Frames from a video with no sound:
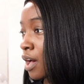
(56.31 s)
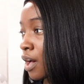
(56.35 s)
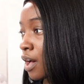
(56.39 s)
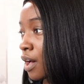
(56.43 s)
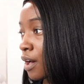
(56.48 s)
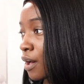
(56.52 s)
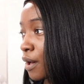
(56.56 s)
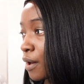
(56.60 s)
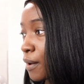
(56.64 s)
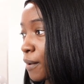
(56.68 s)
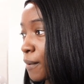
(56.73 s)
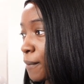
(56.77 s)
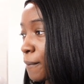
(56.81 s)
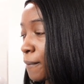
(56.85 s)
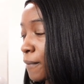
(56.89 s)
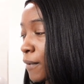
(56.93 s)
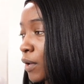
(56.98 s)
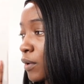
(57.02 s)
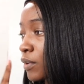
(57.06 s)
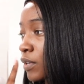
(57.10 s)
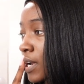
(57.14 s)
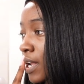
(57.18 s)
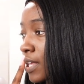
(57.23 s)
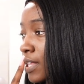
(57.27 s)
Um,
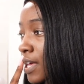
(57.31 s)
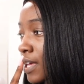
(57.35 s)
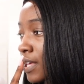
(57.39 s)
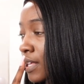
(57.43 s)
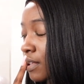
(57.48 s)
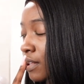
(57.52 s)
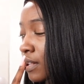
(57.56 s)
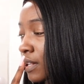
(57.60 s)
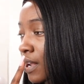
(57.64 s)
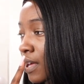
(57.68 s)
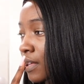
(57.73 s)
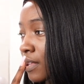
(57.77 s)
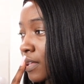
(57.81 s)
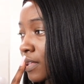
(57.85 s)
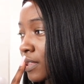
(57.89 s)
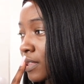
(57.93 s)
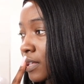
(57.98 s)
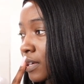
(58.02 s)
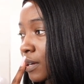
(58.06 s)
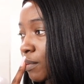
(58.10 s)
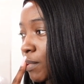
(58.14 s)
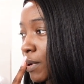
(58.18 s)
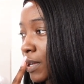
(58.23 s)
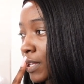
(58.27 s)
now I
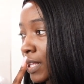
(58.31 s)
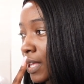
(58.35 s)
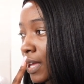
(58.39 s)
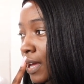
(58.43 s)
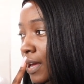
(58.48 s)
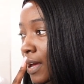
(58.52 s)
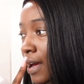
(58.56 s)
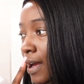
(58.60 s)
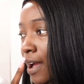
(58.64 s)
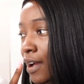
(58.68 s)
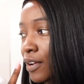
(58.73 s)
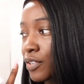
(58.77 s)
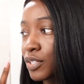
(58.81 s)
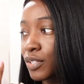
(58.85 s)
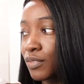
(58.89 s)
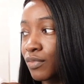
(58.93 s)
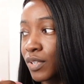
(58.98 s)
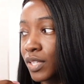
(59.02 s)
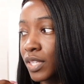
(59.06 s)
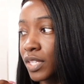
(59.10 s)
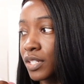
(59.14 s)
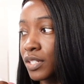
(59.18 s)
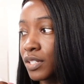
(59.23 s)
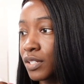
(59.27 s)
think about that, I actually
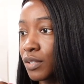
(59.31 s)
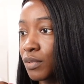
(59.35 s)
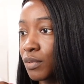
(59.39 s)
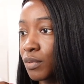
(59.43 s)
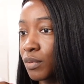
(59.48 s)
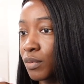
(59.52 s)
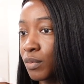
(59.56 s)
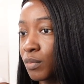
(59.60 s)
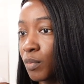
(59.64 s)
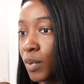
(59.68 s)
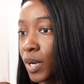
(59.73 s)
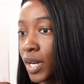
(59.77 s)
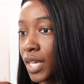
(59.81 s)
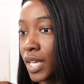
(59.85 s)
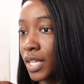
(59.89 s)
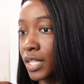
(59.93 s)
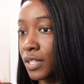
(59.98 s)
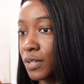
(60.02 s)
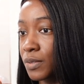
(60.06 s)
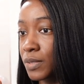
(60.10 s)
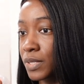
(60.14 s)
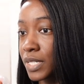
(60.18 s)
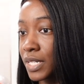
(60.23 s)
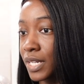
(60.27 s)
really do want to get
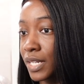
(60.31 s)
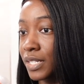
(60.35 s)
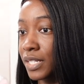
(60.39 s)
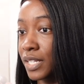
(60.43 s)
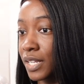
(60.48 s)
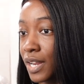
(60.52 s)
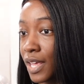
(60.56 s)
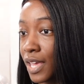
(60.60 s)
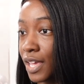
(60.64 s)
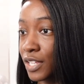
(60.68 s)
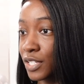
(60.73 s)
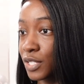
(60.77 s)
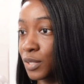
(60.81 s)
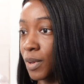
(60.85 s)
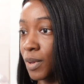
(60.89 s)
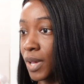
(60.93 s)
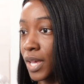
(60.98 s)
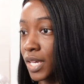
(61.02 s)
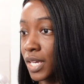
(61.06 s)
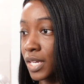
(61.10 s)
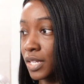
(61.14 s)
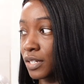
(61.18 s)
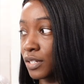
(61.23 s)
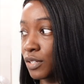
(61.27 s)
those done today
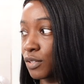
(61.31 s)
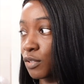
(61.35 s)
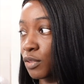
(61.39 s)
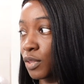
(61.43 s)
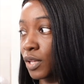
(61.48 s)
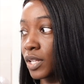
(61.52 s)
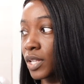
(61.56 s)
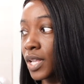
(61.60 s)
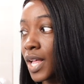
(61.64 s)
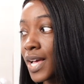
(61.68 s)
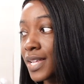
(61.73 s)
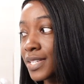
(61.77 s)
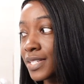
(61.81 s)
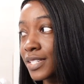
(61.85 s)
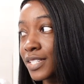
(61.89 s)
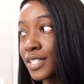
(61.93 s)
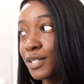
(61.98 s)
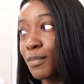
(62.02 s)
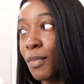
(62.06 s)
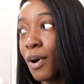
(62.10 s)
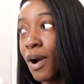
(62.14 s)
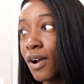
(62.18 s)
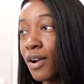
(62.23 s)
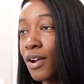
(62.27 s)
I can do the closet
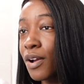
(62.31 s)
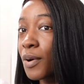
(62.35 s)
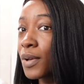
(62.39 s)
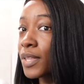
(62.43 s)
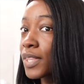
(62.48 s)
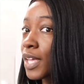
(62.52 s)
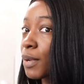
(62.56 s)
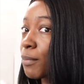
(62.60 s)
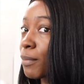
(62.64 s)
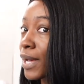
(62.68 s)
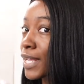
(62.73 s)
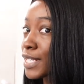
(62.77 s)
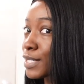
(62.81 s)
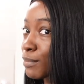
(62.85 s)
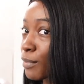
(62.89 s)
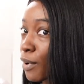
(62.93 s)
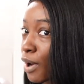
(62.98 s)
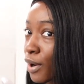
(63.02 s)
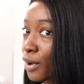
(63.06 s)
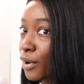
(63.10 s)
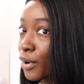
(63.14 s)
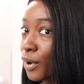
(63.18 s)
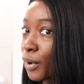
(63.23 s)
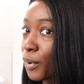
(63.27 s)
tomorrow and then by
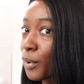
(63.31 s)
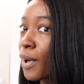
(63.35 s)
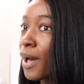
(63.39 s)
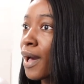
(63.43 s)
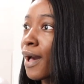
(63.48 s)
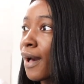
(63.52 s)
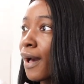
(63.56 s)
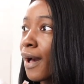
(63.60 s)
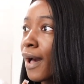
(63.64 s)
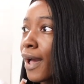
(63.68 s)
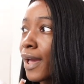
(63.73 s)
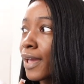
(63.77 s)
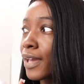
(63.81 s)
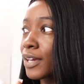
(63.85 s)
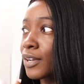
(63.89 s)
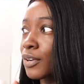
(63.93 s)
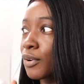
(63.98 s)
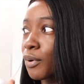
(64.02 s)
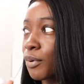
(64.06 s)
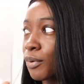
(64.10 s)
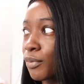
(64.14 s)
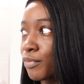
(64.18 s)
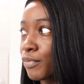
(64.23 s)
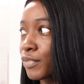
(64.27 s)
tomorrow I can
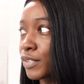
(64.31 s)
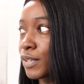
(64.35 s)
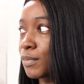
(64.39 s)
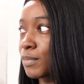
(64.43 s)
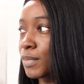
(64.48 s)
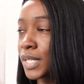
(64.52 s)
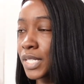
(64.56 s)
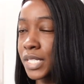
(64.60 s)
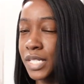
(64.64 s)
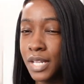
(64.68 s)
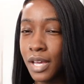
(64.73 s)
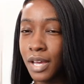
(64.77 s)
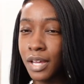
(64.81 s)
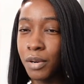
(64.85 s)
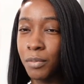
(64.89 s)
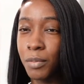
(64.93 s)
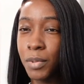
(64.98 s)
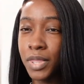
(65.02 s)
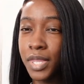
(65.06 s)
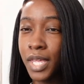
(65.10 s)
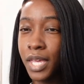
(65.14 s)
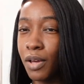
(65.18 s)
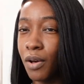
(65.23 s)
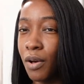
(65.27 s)
hopefully be done
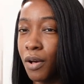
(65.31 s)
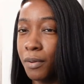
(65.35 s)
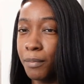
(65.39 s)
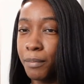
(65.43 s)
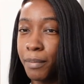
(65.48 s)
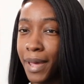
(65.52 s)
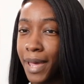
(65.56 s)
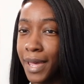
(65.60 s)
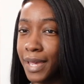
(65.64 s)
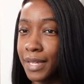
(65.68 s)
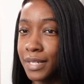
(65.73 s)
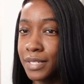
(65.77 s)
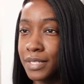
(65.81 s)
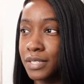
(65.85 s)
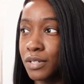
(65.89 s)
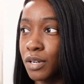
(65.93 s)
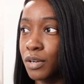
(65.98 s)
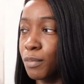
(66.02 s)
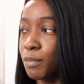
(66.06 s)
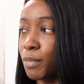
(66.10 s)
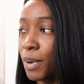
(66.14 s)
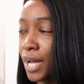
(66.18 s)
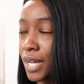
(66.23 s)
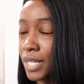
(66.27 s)
with like all bags
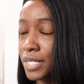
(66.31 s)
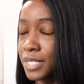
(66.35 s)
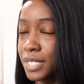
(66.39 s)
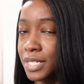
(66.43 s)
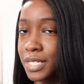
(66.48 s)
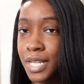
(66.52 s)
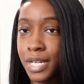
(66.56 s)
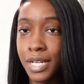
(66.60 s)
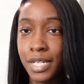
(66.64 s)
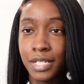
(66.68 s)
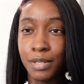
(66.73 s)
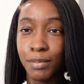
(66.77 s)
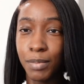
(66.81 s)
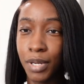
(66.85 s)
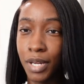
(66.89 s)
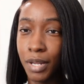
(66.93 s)
or boxes that need to be